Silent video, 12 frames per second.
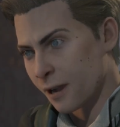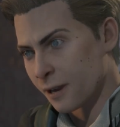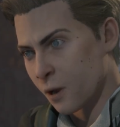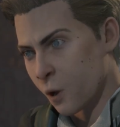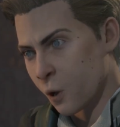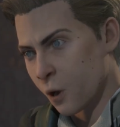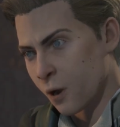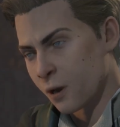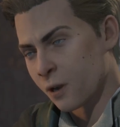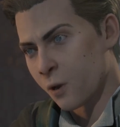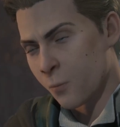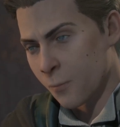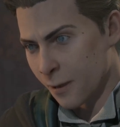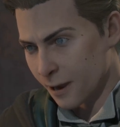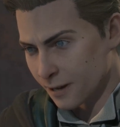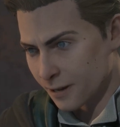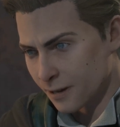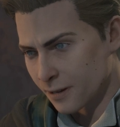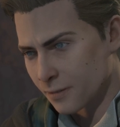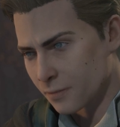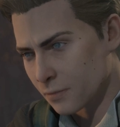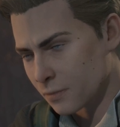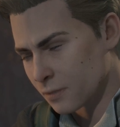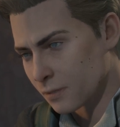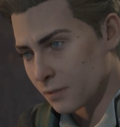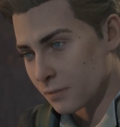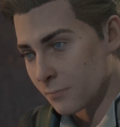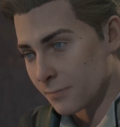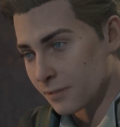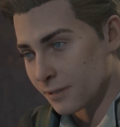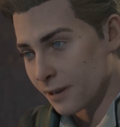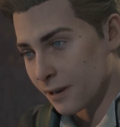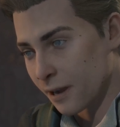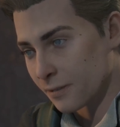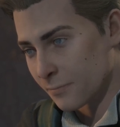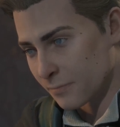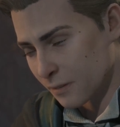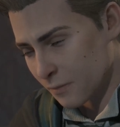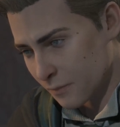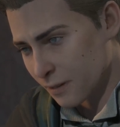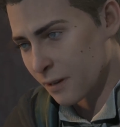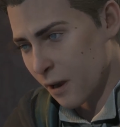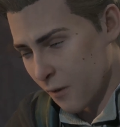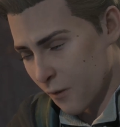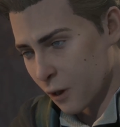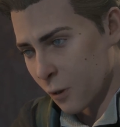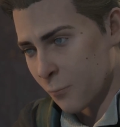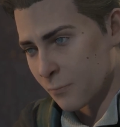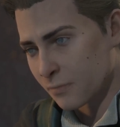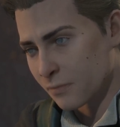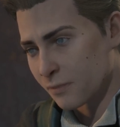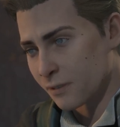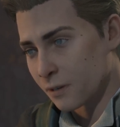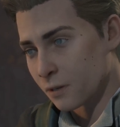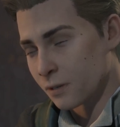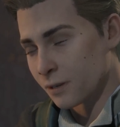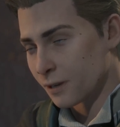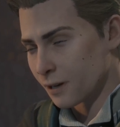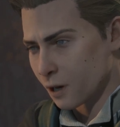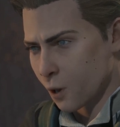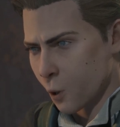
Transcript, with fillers: I know what you meant. Sebastian gets himself in enough trouble. He doesn't need